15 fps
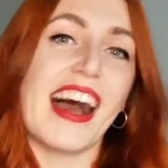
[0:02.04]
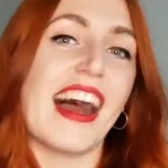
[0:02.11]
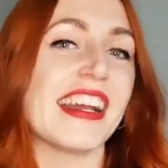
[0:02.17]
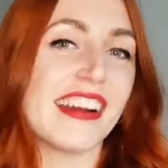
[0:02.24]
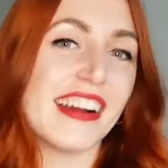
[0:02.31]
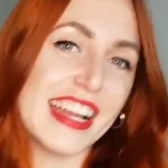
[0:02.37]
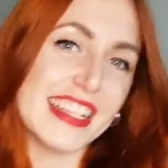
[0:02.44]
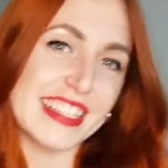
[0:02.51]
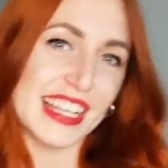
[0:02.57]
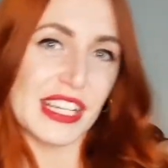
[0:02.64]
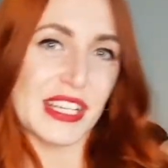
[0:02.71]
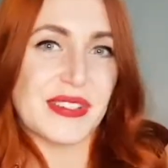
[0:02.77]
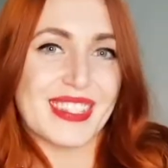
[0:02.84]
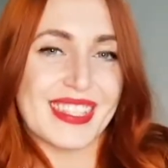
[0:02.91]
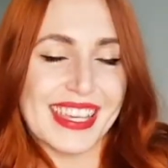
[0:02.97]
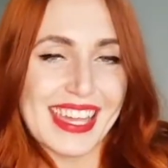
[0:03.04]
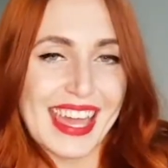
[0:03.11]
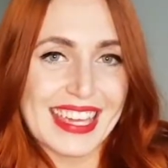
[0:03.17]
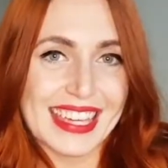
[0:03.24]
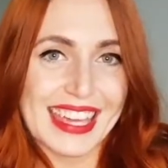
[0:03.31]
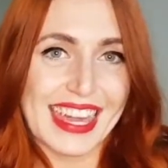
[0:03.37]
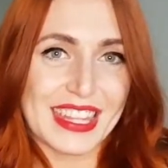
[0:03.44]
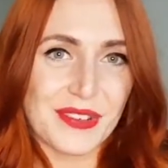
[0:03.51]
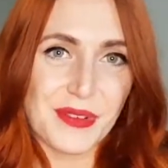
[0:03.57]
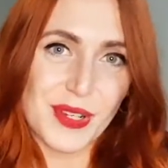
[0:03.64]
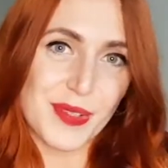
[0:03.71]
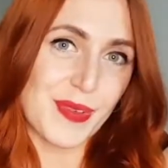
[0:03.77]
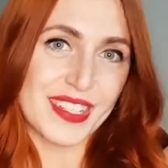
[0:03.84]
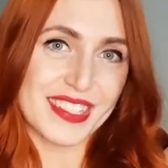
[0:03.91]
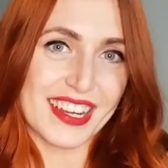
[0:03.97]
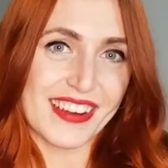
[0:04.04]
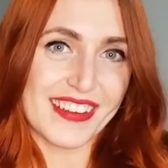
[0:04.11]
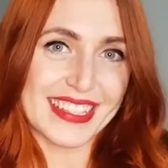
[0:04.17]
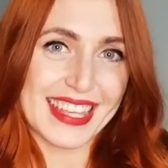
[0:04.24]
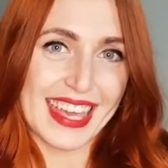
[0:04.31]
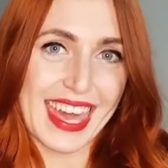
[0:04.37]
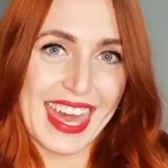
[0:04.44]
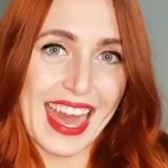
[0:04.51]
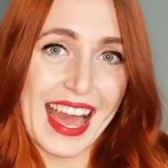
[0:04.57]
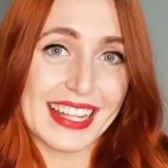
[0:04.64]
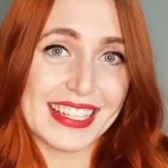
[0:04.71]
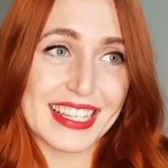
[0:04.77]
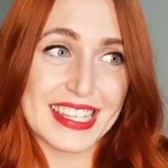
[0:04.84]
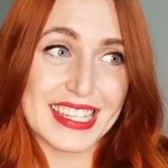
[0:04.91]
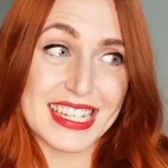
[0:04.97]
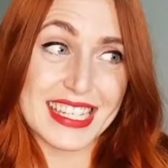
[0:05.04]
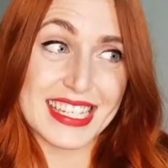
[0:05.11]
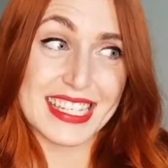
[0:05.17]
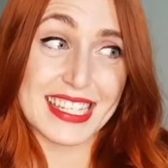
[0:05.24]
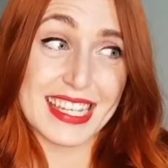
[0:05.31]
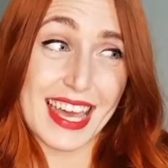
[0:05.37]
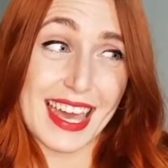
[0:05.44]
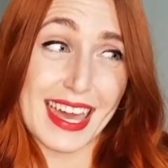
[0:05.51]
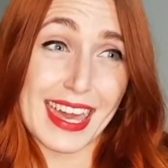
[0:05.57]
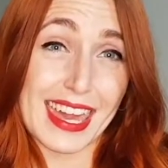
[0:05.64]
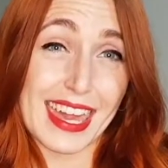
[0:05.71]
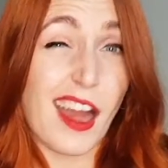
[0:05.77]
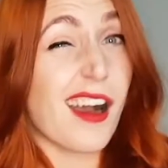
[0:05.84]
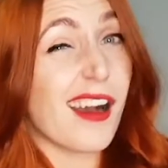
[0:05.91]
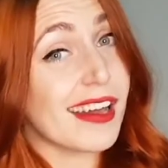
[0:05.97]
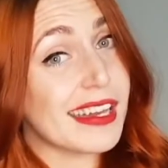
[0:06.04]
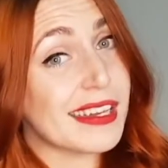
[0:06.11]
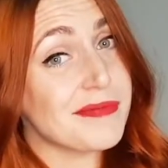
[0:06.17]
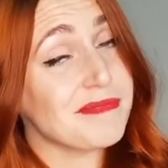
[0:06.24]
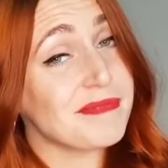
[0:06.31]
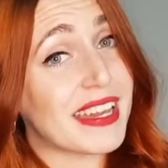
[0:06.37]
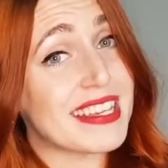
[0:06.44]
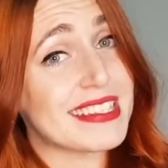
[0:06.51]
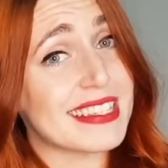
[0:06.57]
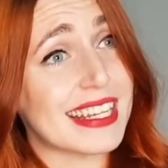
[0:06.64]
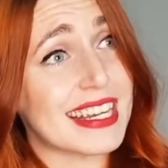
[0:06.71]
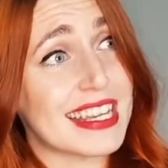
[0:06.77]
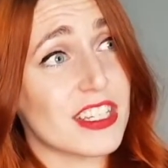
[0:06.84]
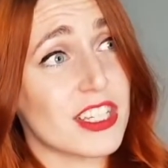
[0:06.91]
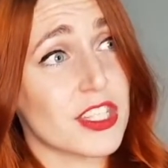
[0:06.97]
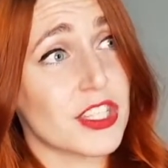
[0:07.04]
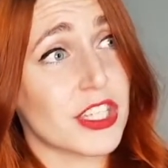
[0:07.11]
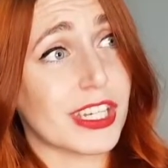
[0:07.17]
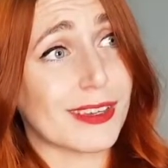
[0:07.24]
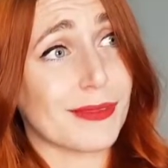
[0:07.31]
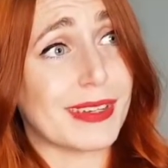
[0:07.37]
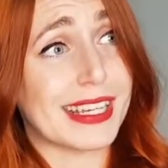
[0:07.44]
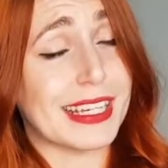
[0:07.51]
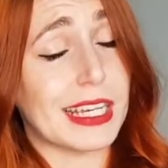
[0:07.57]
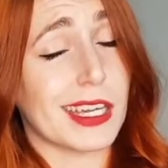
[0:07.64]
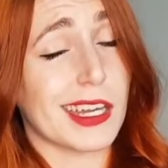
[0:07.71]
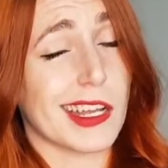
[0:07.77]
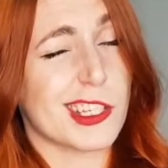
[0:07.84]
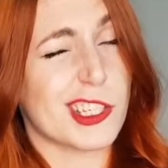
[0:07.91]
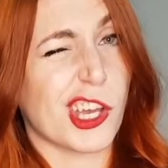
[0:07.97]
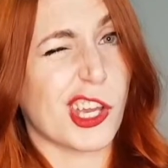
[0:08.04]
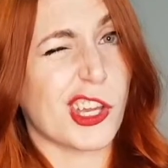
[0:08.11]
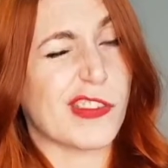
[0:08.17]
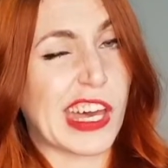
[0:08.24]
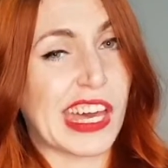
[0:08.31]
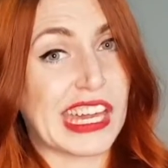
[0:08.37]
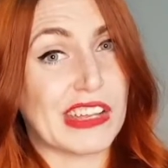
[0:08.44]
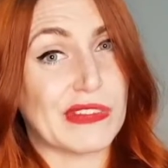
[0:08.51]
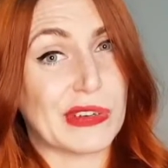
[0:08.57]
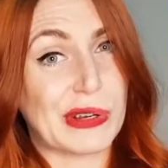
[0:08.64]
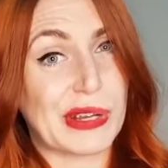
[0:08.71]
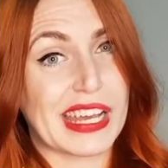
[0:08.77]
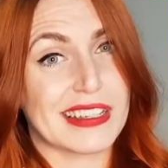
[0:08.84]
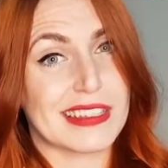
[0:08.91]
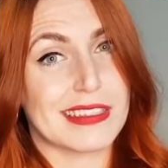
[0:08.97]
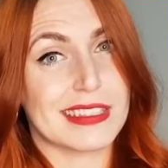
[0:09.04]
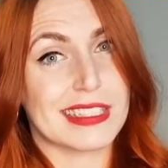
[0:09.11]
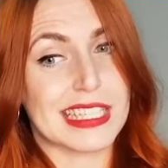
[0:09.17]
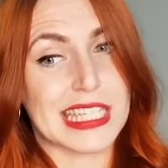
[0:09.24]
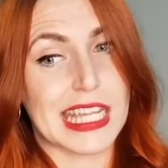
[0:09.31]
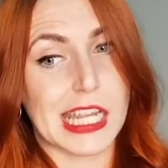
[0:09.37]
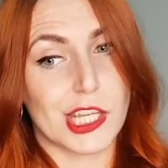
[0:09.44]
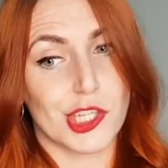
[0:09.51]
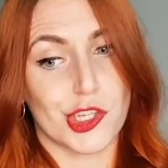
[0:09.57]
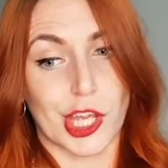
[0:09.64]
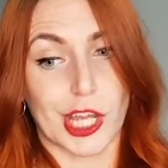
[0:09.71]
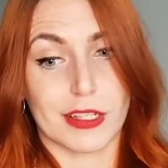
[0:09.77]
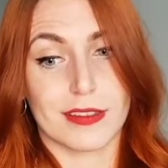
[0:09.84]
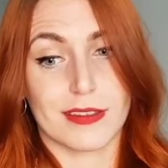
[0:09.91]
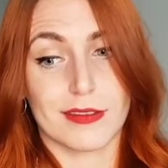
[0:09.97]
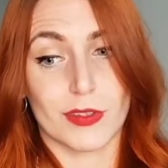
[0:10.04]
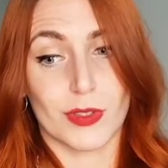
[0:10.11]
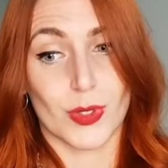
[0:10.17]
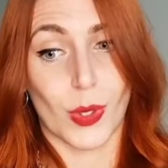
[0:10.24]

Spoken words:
Hi guys, Lucy aka the Watchbox Diaries here, and today I'm basically just going to completely gush over a Rolex Datejust.